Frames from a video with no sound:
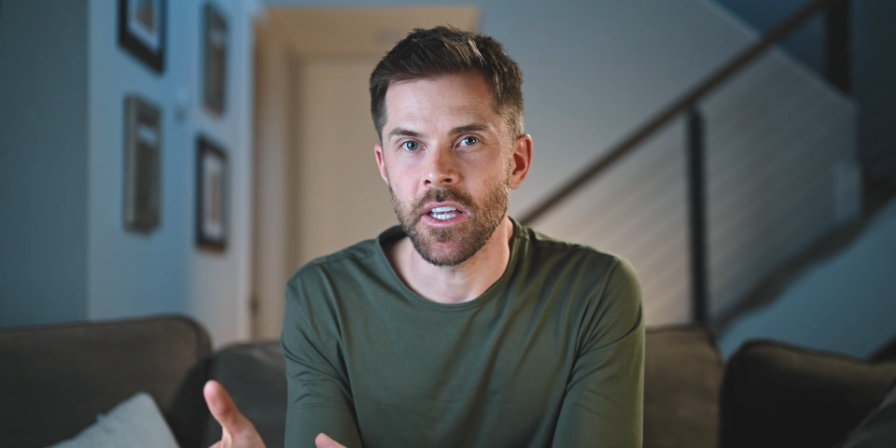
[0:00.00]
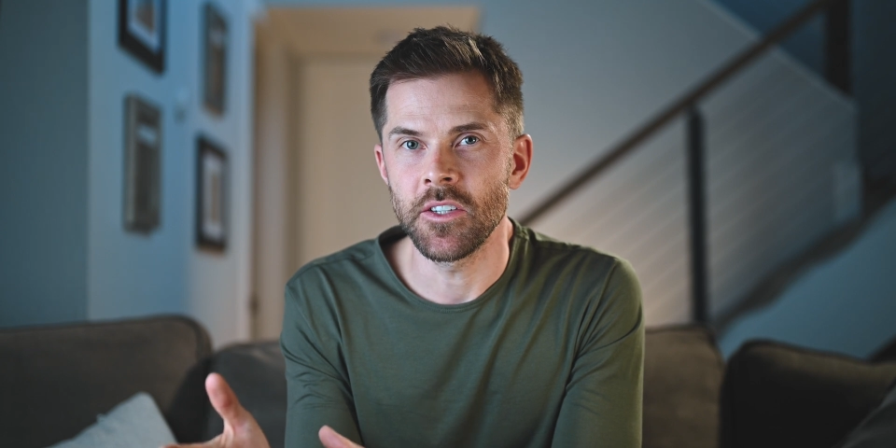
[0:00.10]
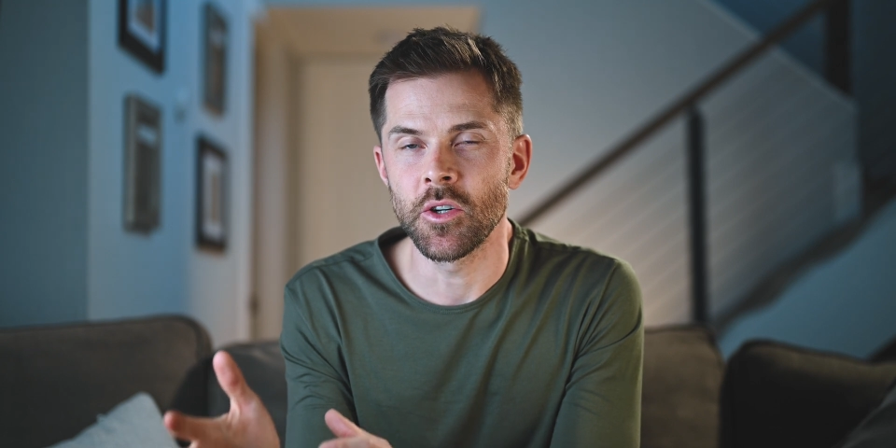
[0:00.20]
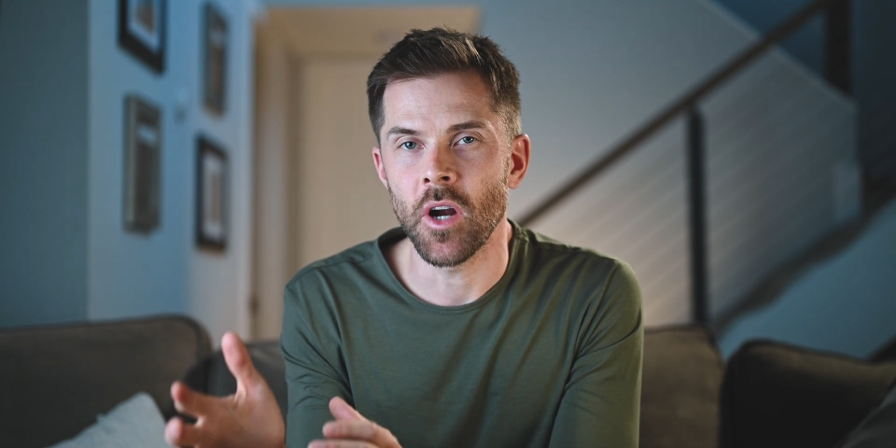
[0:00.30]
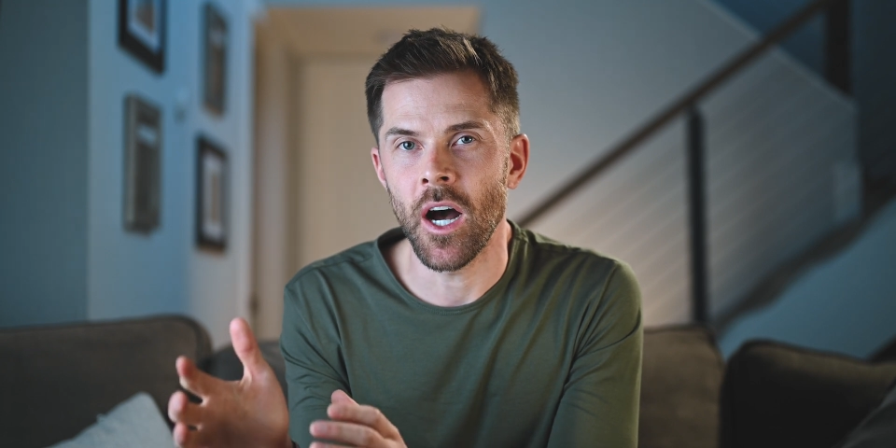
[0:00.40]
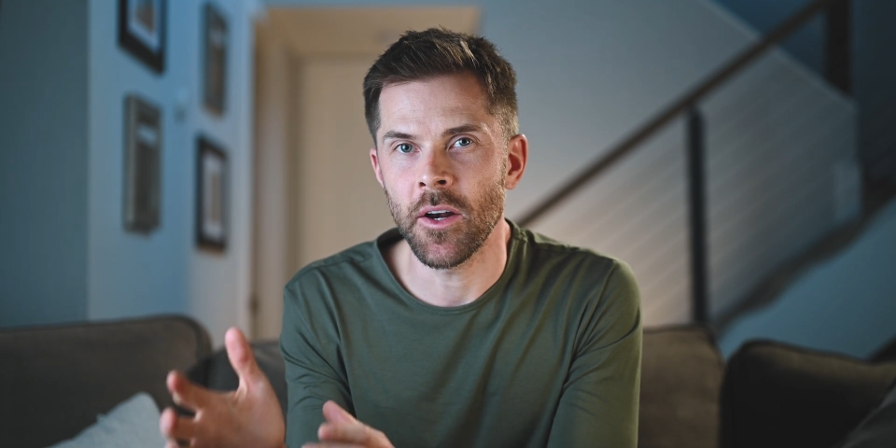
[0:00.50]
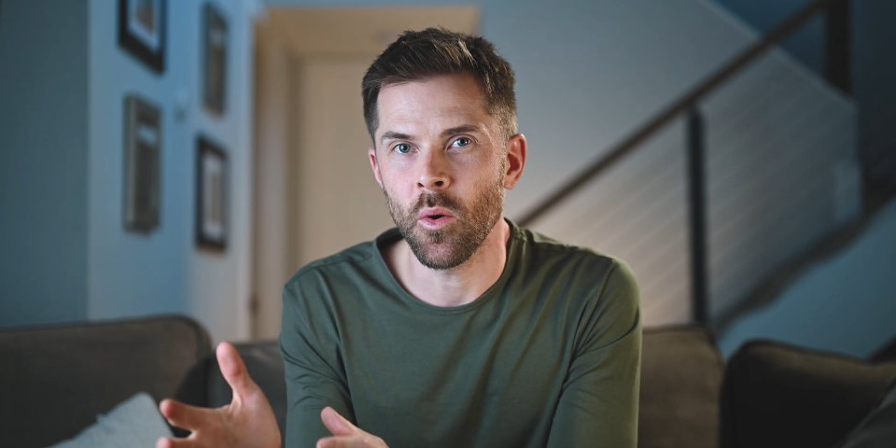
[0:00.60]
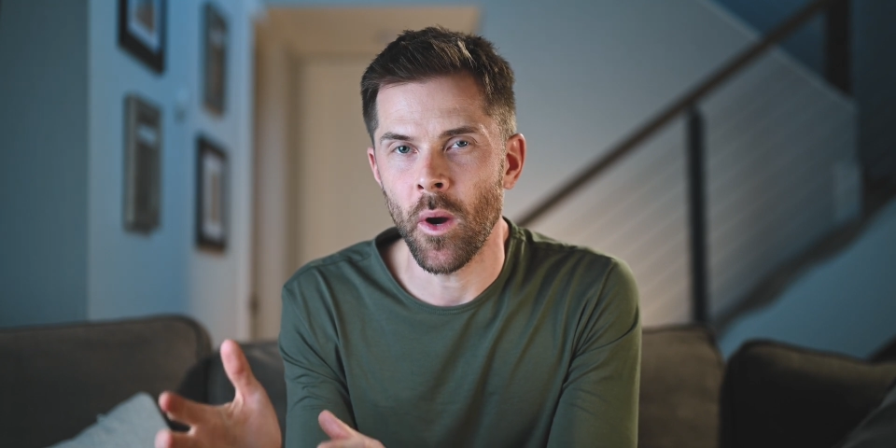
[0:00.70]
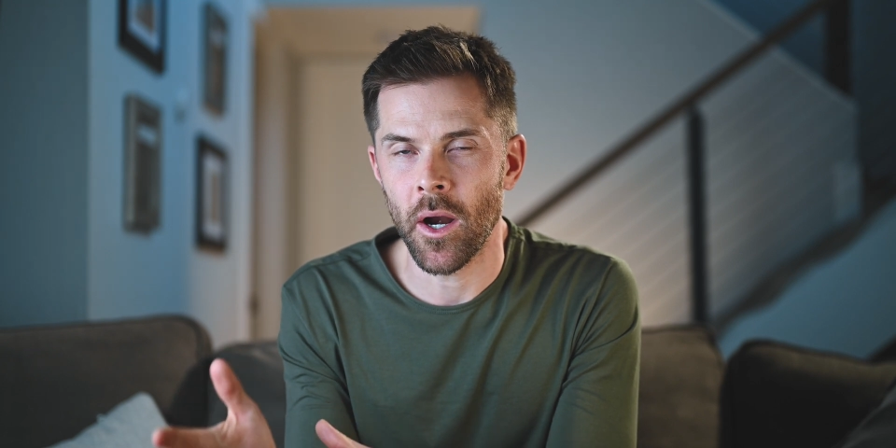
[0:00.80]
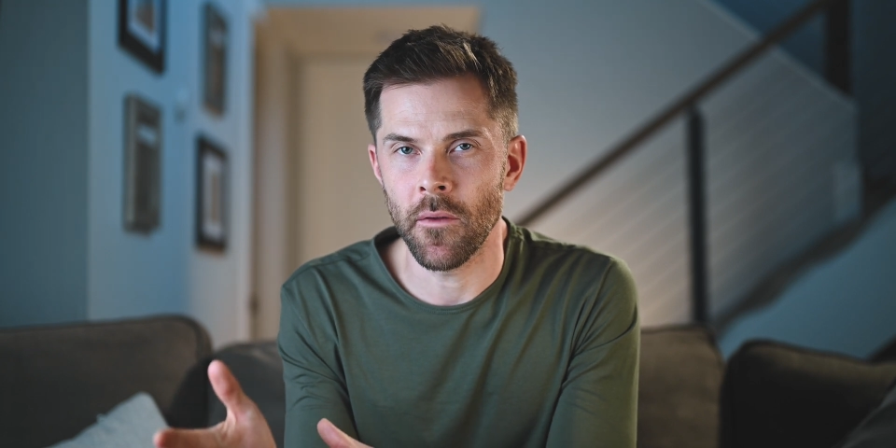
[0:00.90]
is you're
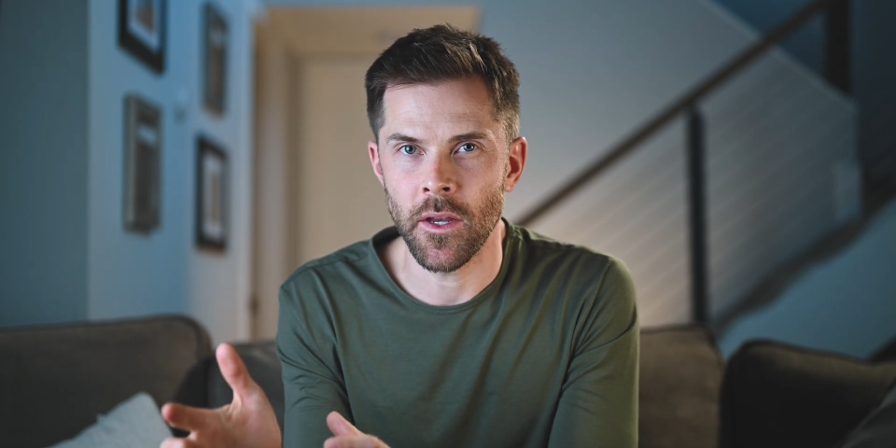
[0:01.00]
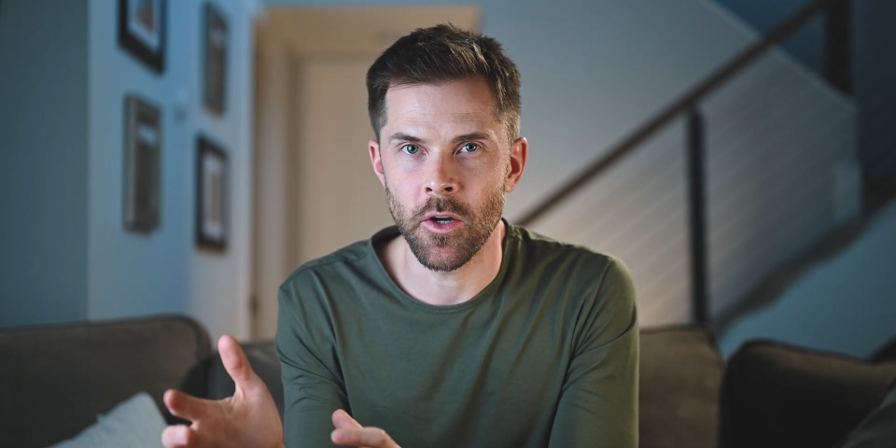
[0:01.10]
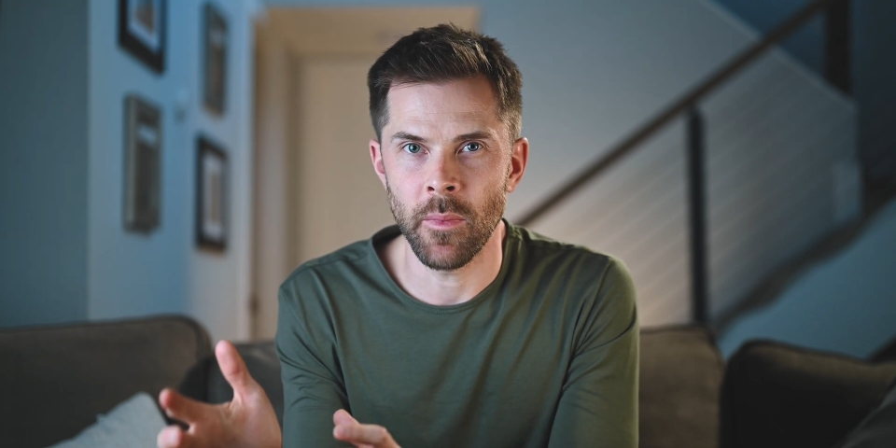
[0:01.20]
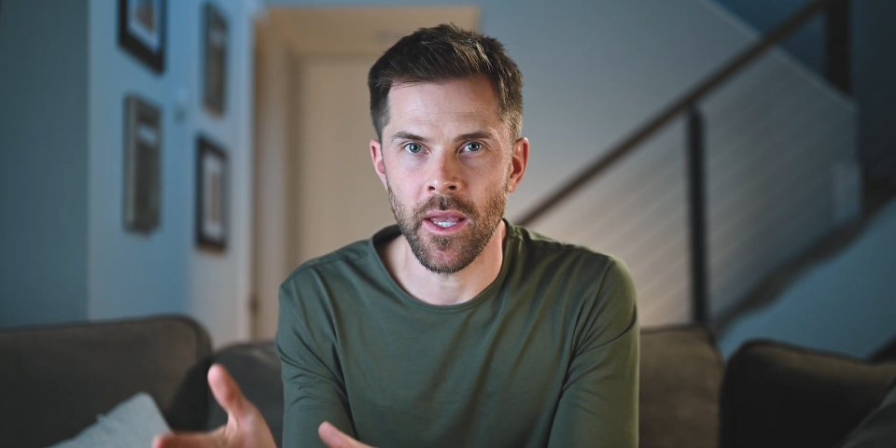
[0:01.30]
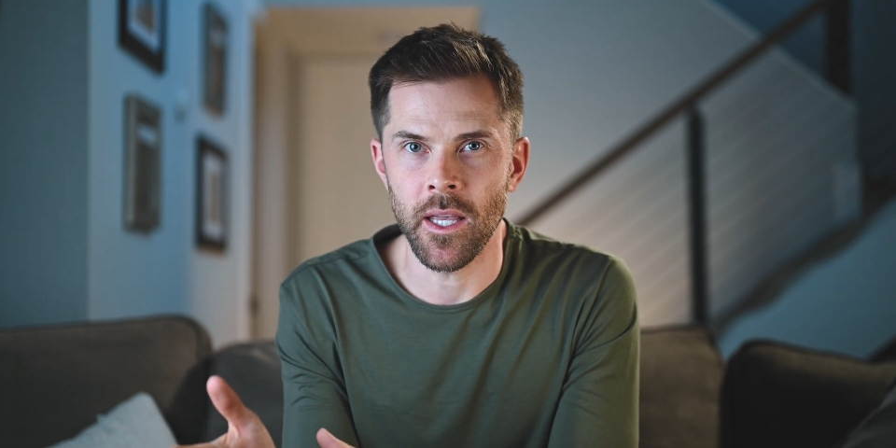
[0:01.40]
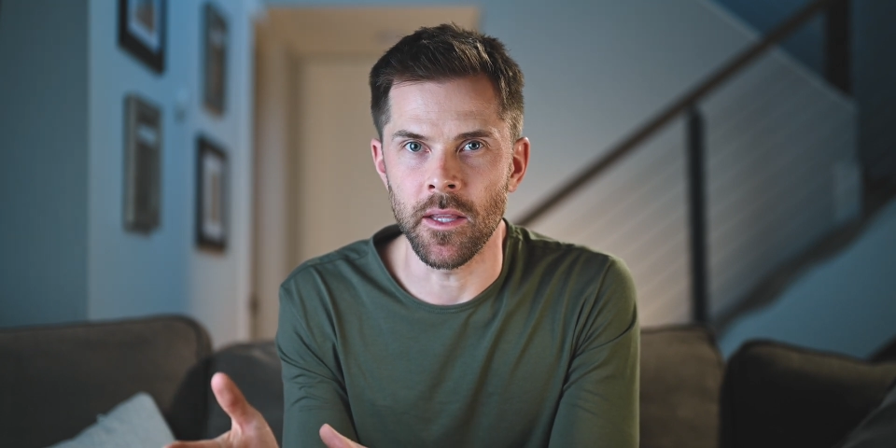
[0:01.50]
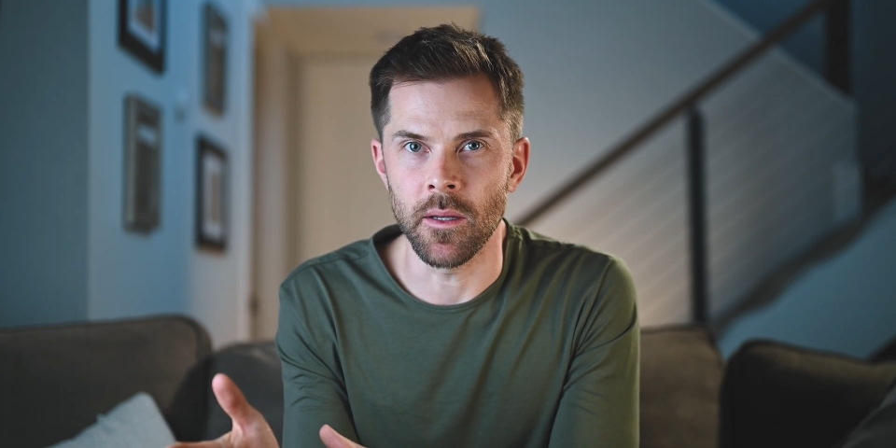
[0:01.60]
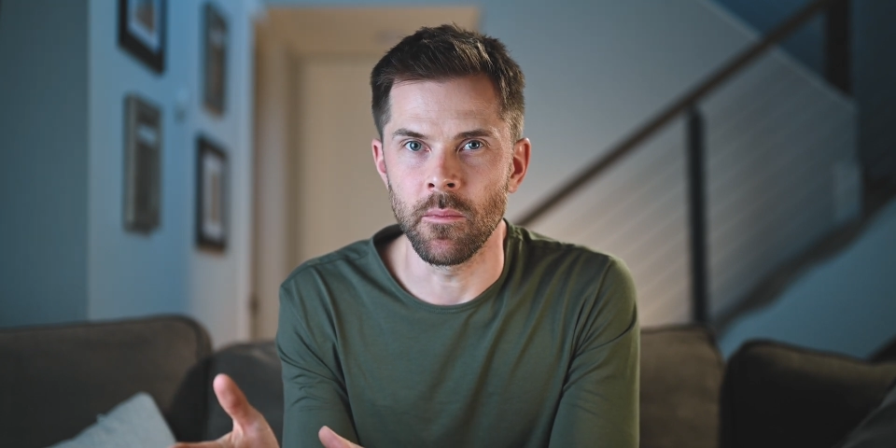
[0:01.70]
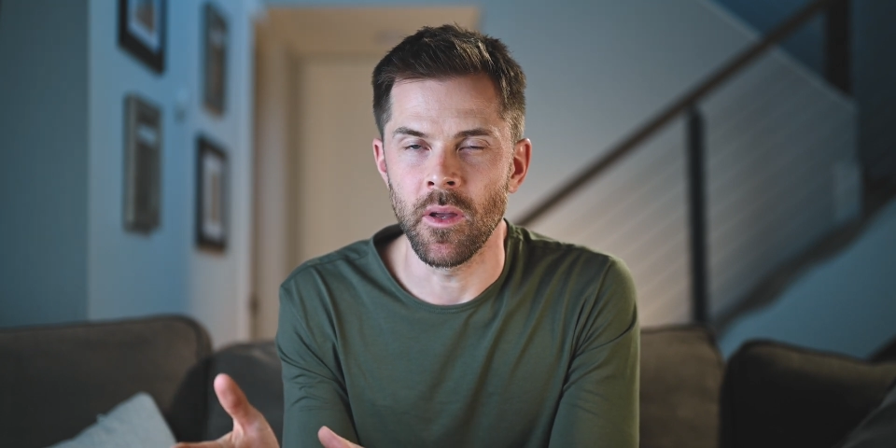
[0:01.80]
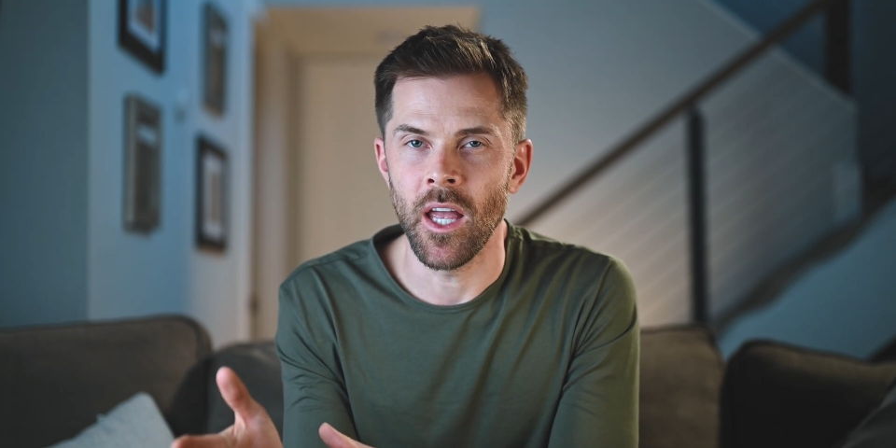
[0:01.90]
unaware that you're making them.